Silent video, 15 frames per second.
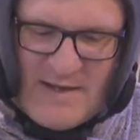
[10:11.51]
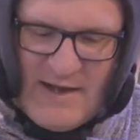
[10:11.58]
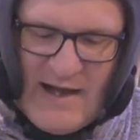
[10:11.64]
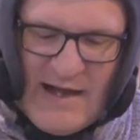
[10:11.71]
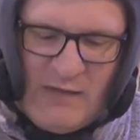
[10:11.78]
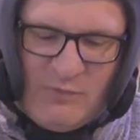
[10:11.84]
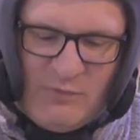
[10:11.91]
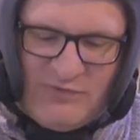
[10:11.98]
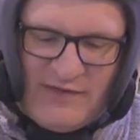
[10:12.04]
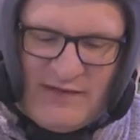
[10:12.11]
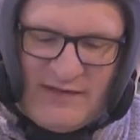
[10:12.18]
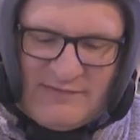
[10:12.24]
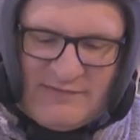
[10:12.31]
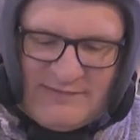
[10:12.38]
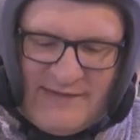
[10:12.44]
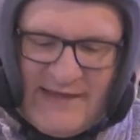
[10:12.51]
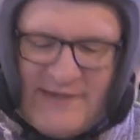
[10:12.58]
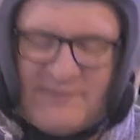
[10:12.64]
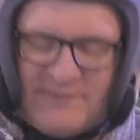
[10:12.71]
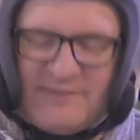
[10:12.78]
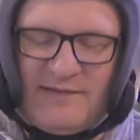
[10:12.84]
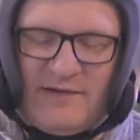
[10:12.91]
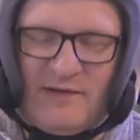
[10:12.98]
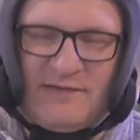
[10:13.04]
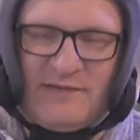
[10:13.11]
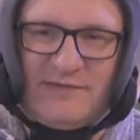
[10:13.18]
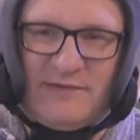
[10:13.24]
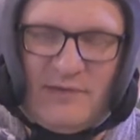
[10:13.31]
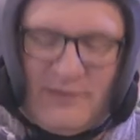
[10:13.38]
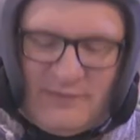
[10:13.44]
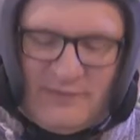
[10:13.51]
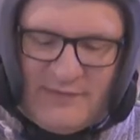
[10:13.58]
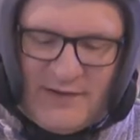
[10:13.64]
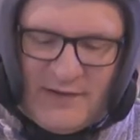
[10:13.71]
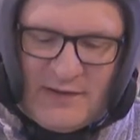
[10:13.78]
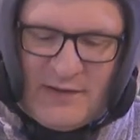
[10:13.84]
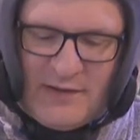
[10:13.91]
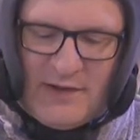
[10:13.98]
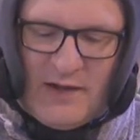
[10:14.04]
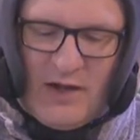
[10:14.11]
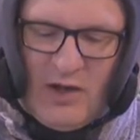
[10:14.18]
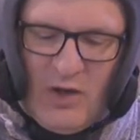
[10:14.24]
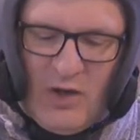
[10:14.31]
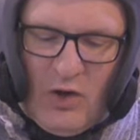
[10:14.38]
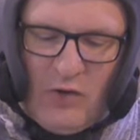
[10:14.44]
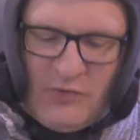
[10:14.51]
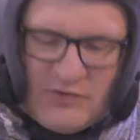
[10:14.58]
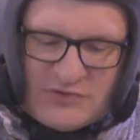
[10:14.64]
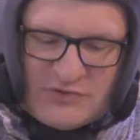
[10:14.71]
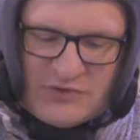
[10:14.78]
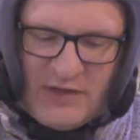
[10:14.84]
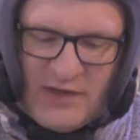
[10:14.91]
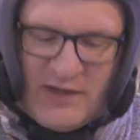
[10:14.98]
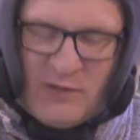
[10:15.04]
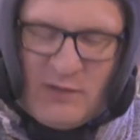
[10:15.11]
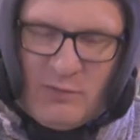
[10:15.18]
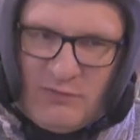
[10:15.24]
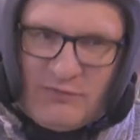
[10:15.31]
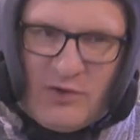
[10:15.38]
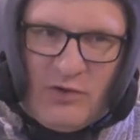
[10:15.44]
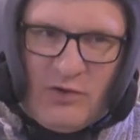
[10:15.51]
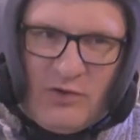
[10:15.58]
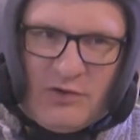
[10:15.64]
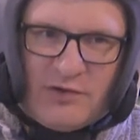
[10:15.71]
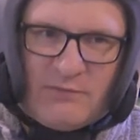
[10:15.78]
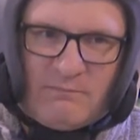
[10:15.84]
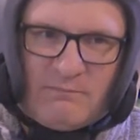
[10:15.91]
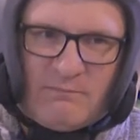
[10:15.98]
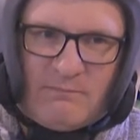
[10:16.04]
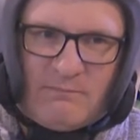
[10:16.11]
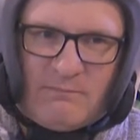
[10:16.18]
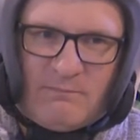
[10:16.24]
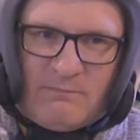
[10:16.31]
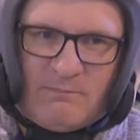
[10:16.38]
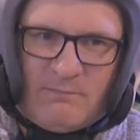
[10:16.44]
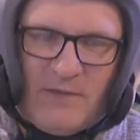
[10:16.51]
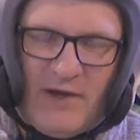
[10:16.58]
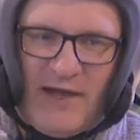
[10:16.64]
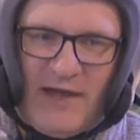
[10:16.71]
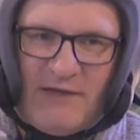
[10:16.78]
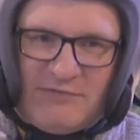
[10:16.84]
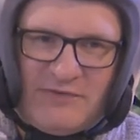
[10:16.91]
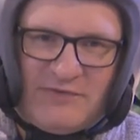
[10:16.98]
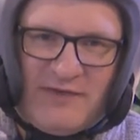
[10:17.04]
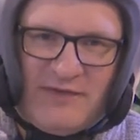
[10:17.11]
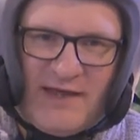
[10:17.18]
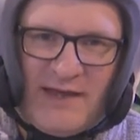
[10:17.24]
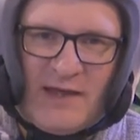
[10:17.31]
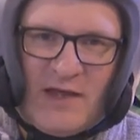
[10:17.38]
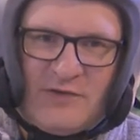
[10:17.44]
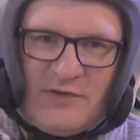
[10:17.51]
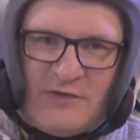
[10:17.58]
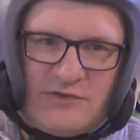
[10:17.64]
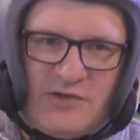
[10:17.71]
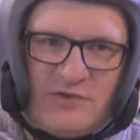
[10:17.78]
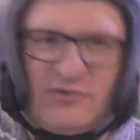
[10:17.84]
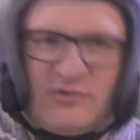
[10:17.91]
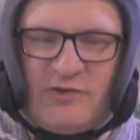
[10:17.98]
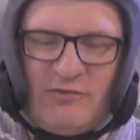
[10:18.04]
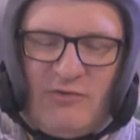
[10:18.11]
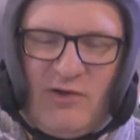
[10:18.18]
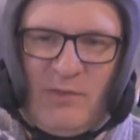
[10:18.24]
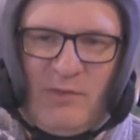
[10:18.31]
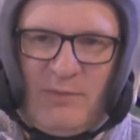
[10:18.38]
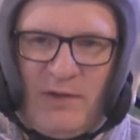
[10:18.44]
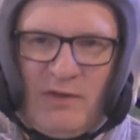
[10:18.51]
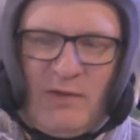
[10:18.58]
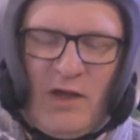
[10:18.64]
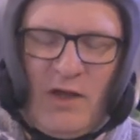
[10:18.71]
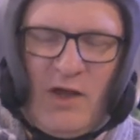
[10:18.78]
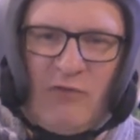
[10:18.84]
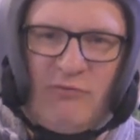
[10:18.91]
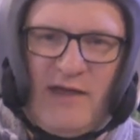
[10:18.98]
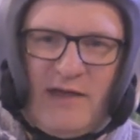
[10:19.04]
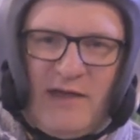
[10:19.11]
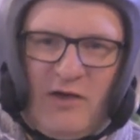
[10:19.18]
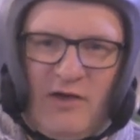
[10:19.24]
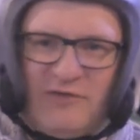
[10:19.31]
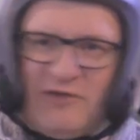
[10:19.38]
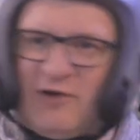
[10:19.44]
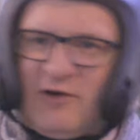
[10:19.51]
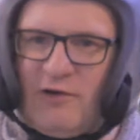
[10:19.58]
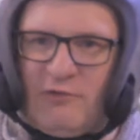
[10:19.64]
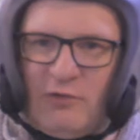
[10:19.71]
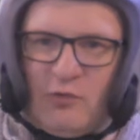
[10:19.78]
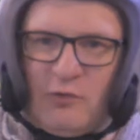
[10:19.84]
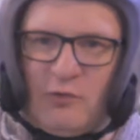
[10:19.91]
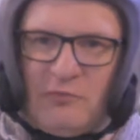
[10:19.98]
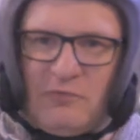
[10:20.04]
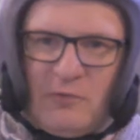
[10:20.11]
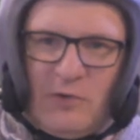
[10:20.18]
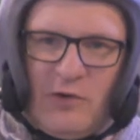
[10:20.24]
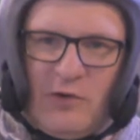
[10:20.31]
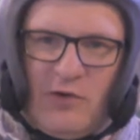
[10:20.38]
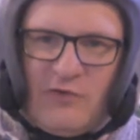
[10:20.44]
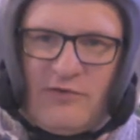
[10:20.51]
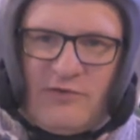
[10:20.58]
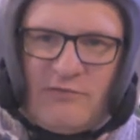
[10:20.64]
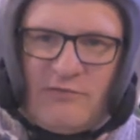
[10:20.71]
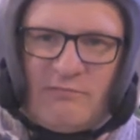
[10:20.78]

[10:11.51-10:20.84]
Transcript: And it was in these texts that I started on the journey with God. I have to say, the church I grew up in read Isaiah an awful lot.